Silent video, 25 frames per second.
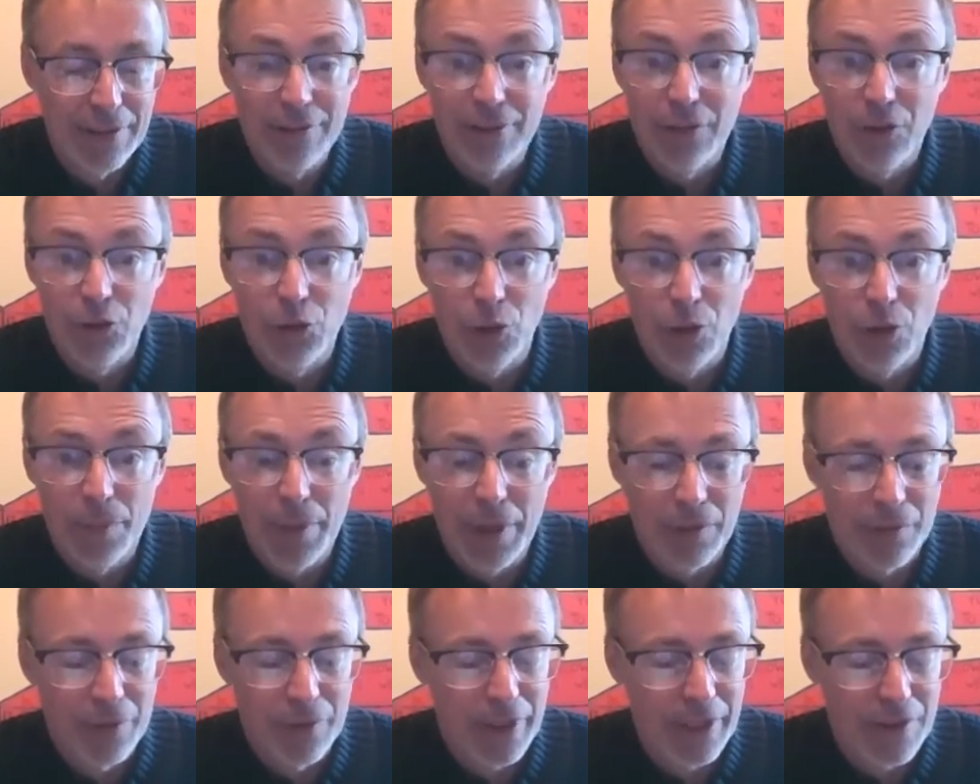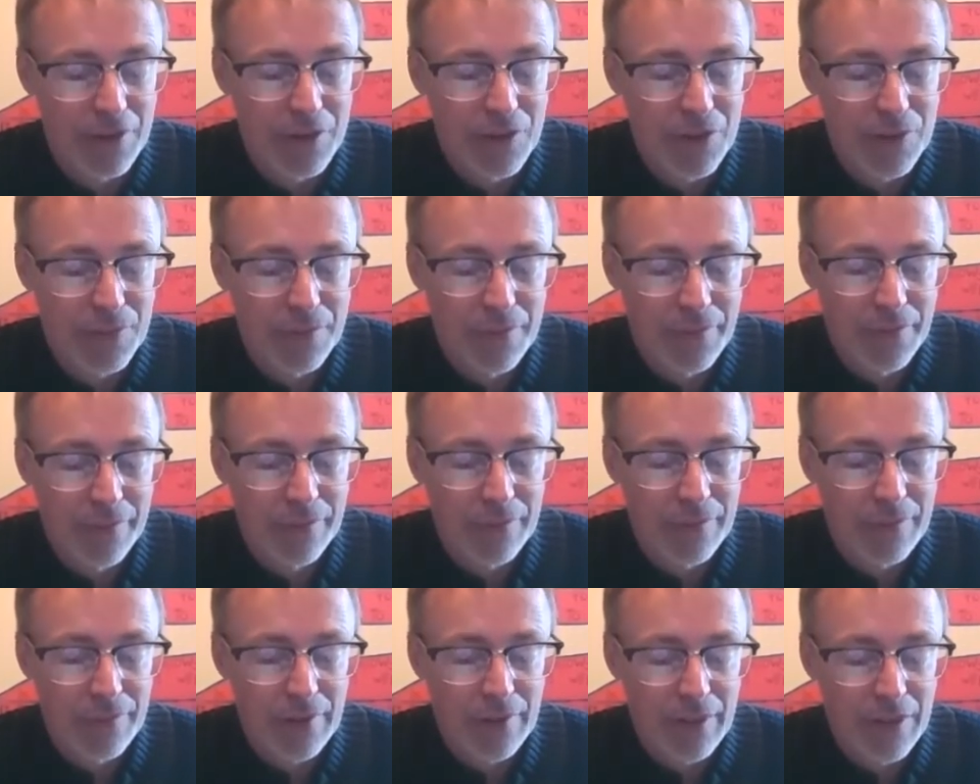The doorbell rings.
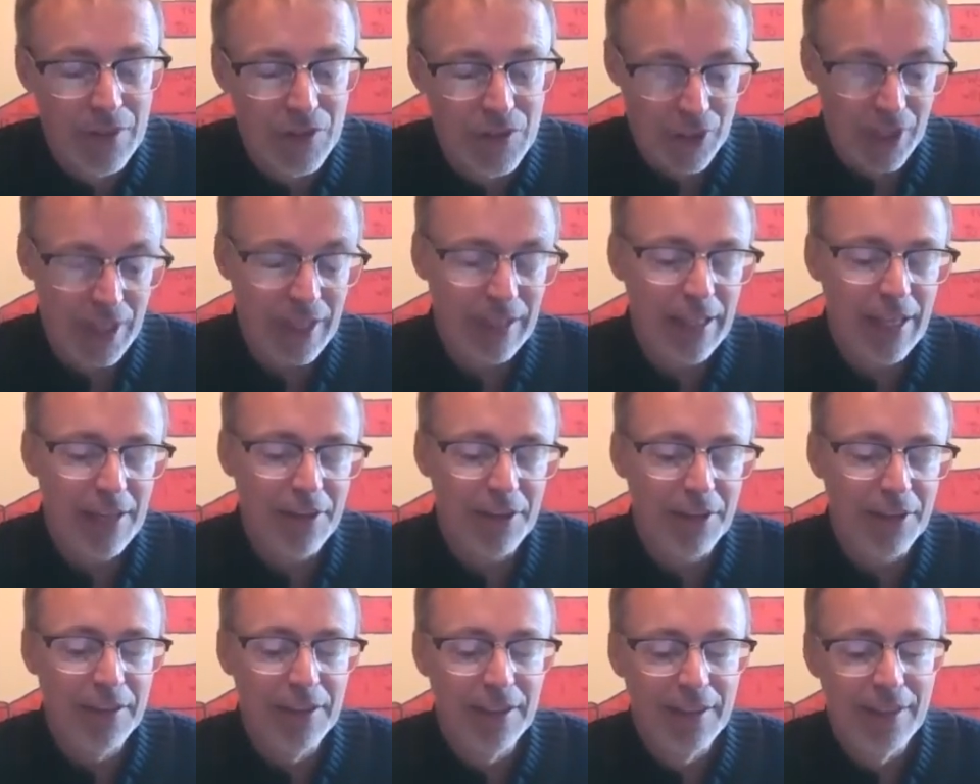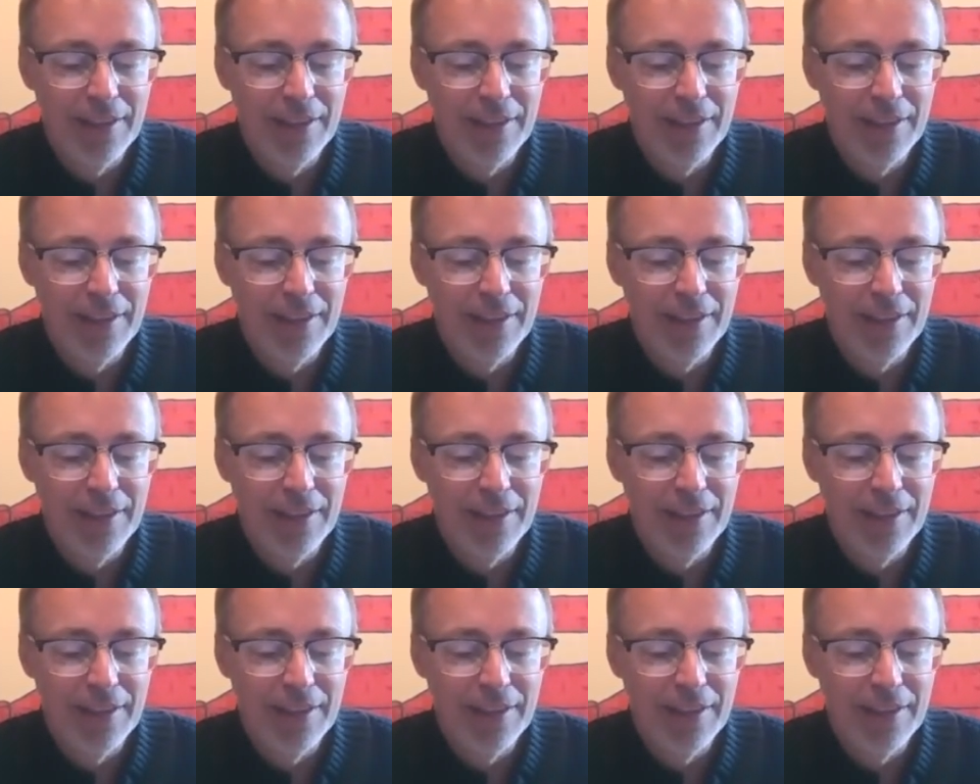See you later.